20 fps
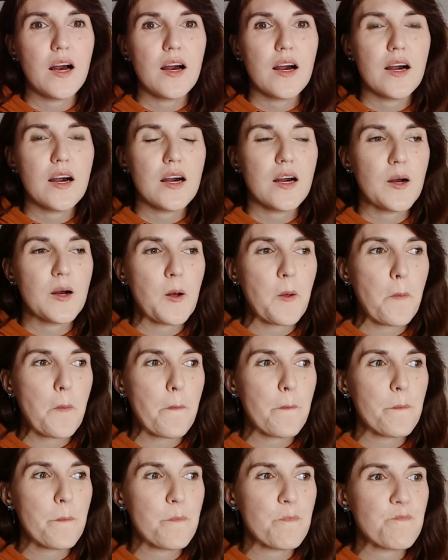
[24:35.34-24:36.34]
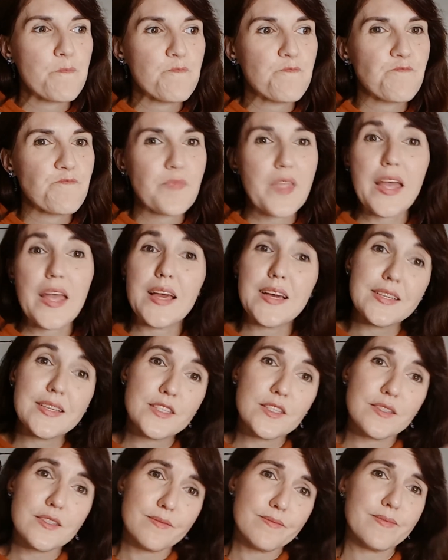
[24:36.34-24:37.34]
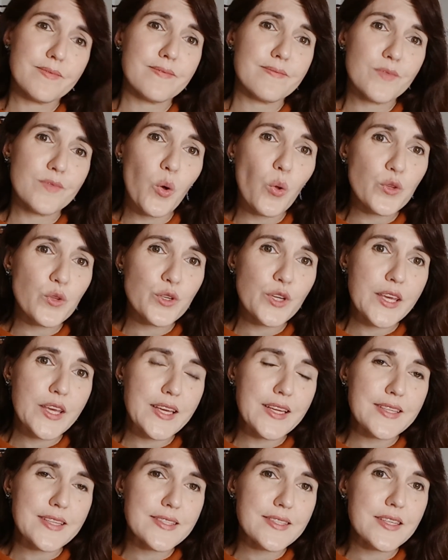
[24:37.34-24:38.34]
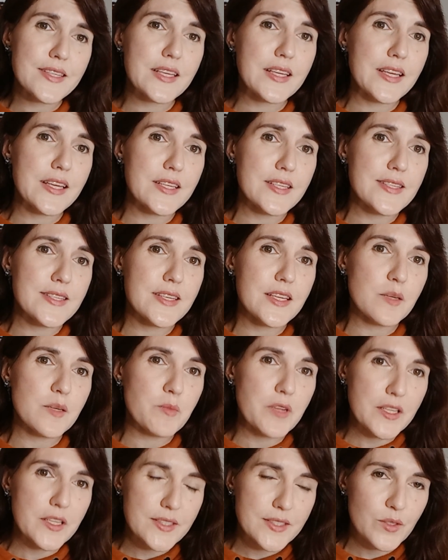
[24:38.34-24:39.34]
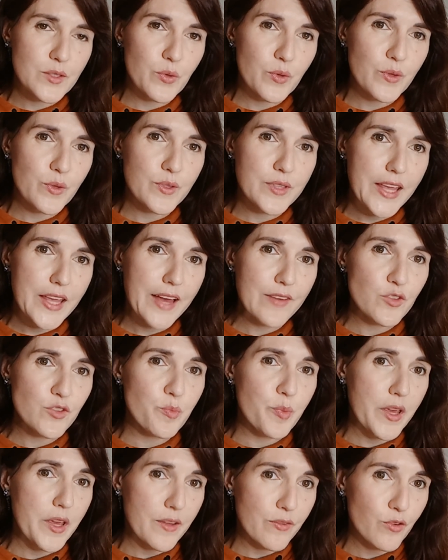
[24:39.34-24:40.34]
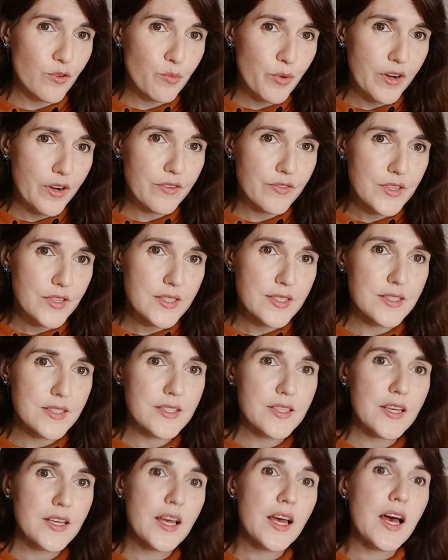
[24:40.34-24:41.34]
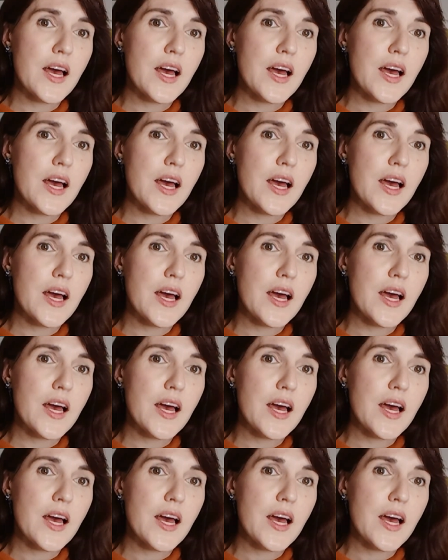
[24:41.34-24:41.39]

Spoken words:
And older kids in middle school, they have to pay for breakfast.